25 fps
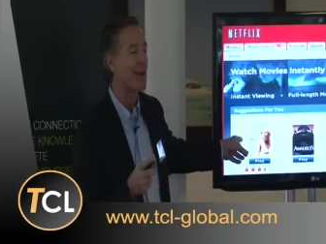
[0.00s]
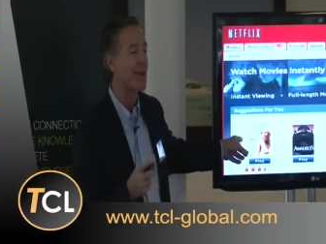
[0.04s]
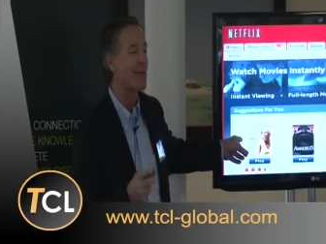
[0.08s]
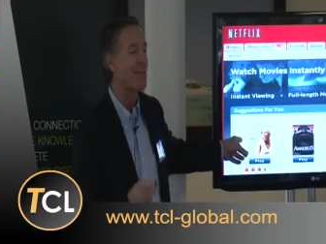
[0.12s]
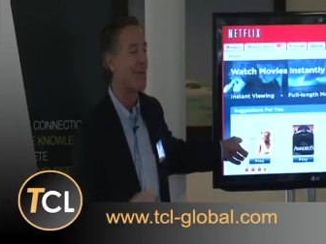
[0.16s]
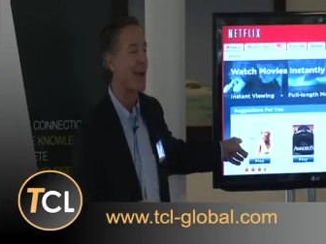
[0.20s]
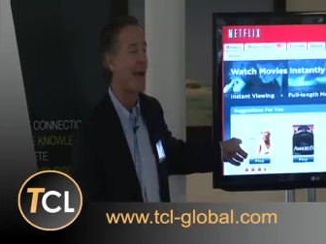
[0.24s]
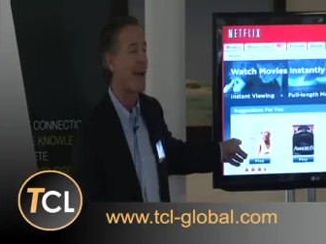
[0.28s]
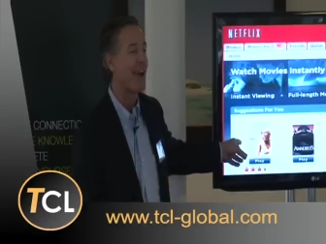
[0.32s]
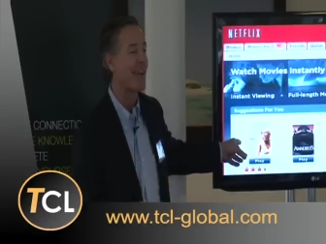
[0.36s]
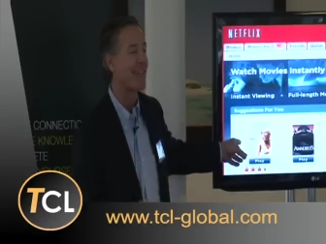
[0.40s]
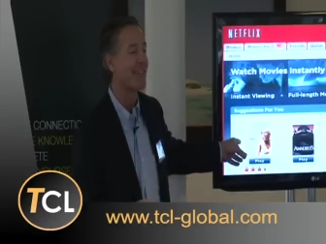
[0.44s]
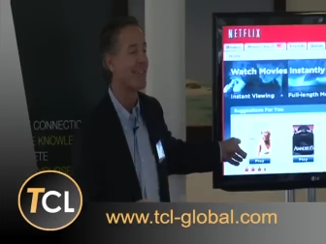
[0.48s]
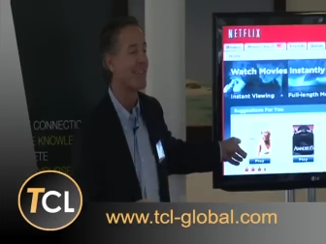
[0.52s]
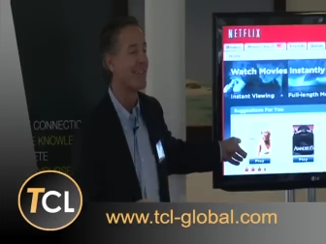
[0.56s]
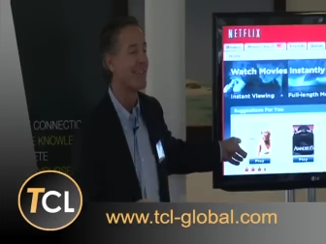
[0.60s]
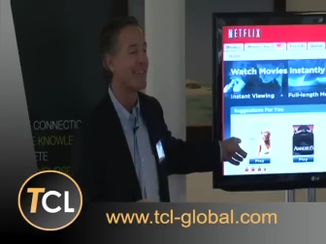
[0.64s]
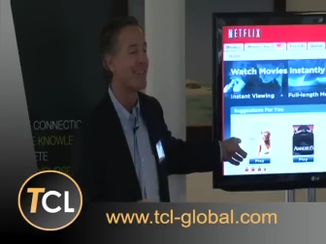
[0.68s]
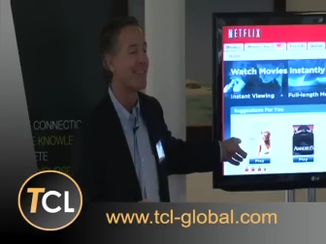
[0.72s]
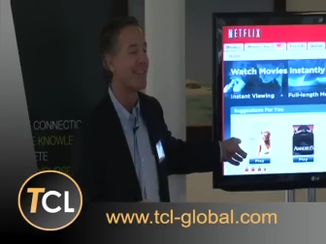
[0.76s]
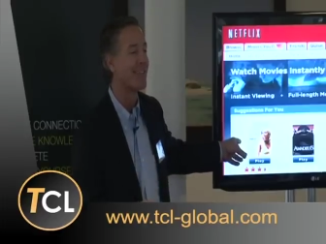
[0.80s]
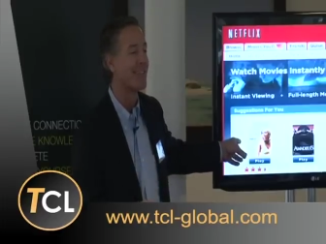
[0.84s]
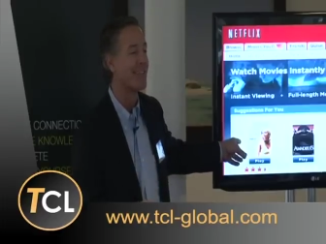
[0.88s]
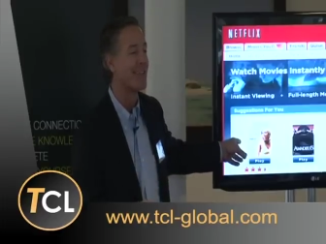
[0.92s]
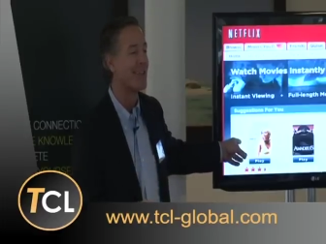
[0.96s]

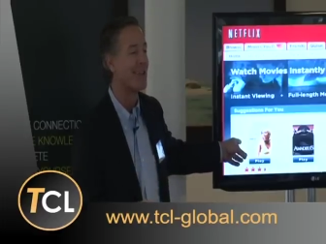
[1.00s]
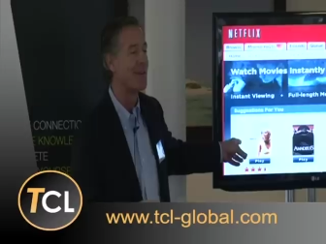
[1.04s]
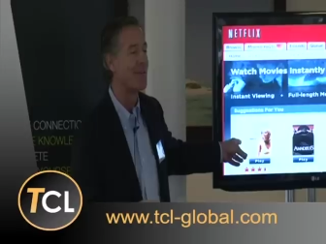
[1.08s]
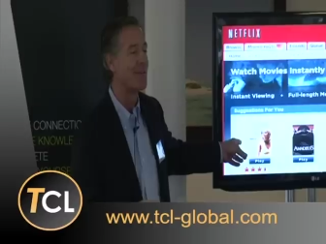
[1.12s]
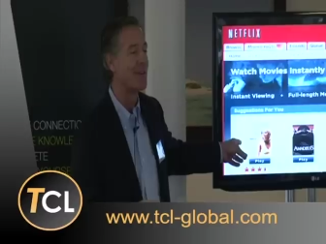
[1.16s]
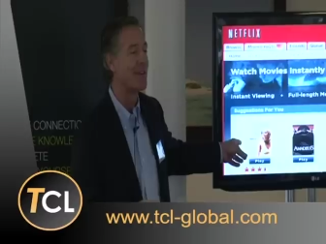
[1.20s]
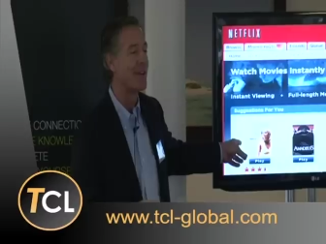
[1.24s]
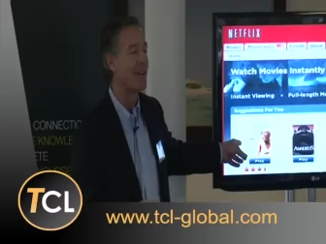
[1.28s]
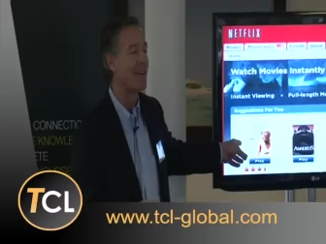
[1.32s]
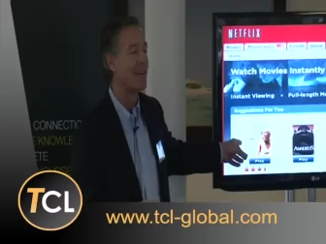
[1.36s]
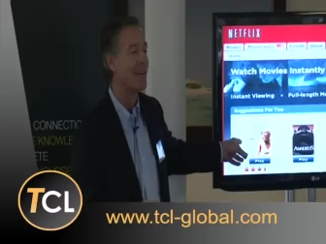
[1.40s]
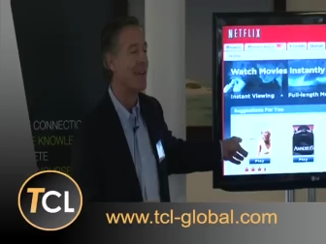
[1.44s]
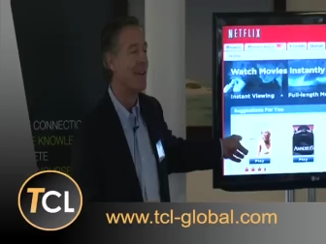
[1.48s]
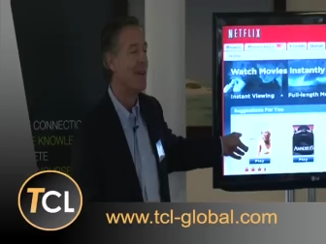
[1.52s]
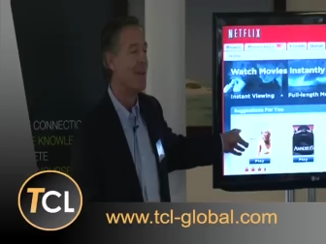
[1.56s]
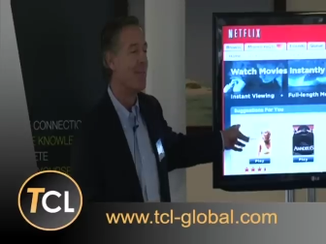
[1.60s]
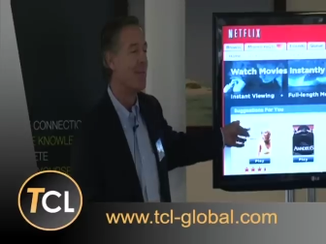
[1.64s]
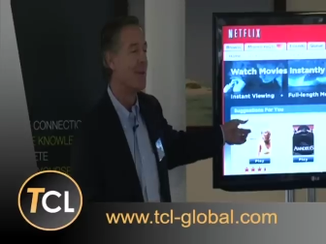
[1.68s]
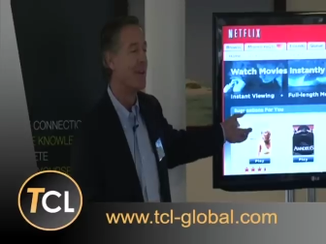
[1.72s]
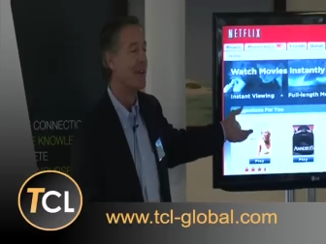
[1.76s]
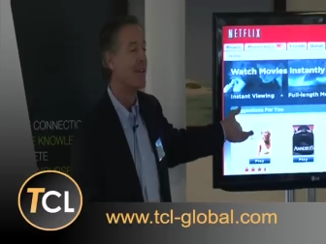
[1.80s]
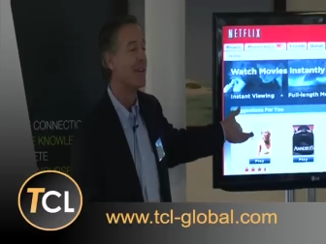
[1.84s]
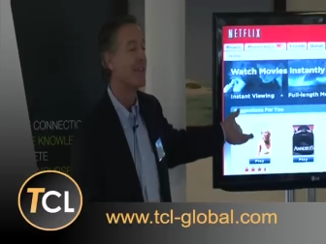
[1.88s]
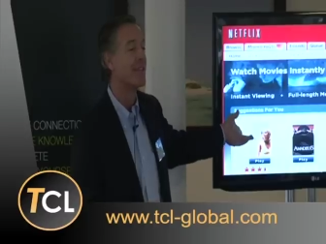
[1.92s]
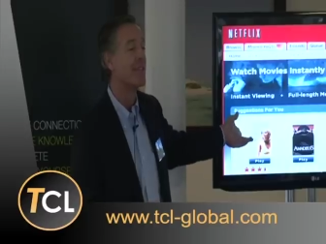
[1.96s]
capacity of the internet
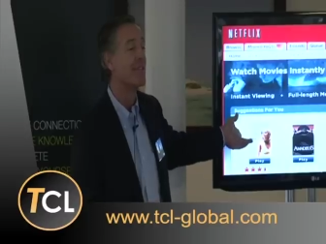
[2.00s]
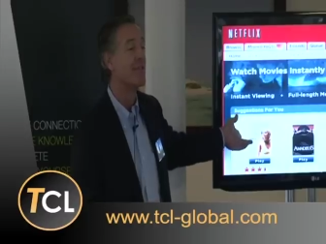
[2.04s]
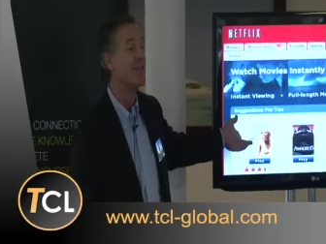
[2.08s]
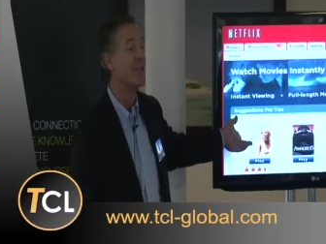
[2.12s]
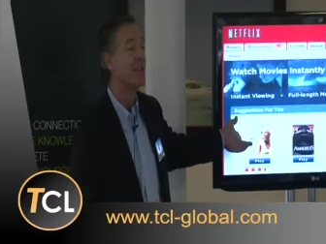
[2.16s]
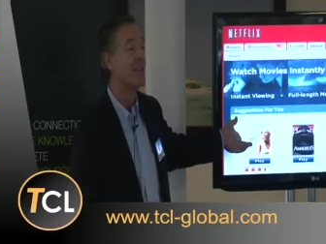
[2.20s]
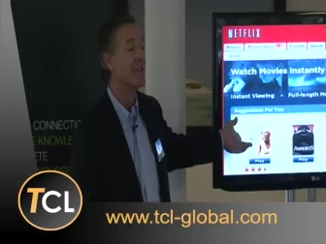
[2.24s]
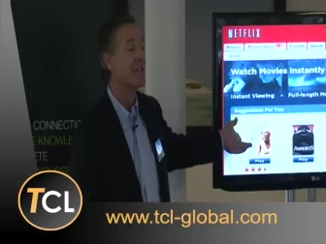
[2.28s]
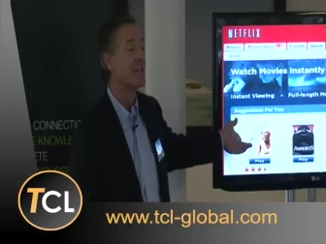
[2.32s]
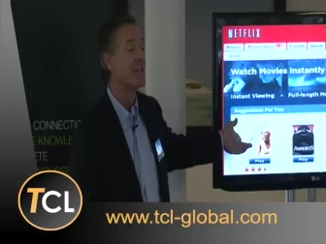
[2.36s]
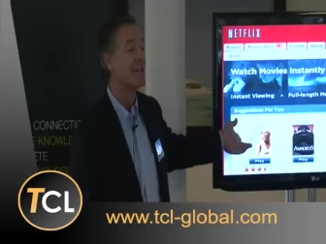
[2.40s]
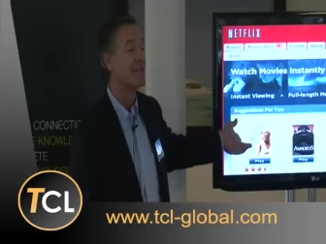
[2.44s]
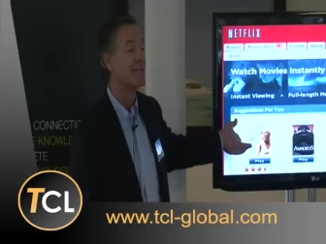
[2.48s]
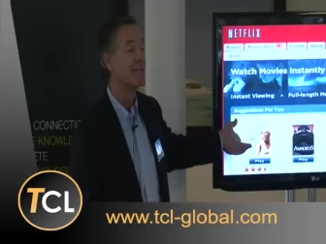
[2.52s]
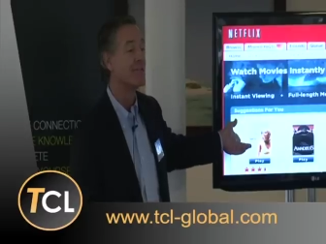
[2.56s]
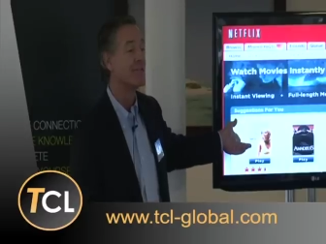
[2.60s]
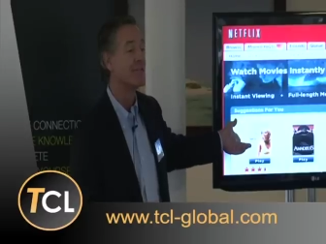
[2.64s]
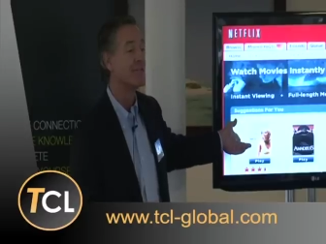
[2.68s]
because it's video.